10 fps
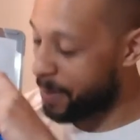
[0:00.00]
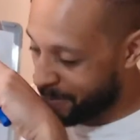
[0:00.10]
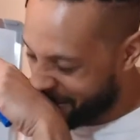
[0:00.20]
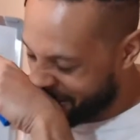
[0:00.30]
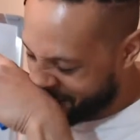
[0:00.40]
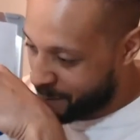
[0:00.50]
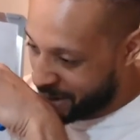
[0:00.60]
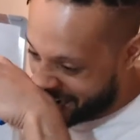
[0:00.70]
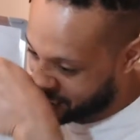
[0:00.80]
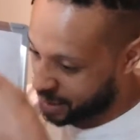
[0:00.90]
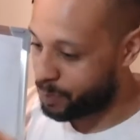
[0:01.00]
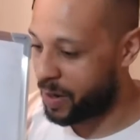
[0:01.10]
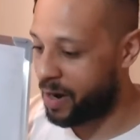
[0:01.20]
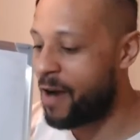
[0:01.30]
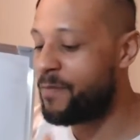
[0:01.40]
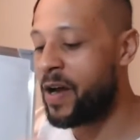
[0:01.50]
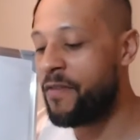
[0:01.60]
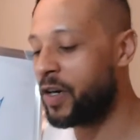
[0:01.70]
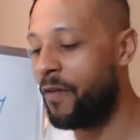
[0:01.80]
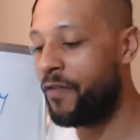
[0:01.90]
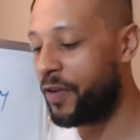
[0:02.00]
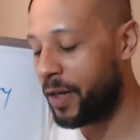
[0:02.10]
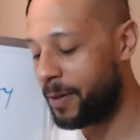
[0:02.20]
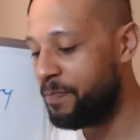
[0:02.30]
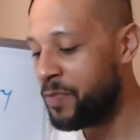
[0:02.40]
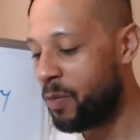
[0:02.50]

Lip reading: Not that I've been anxious, but I've been overconfident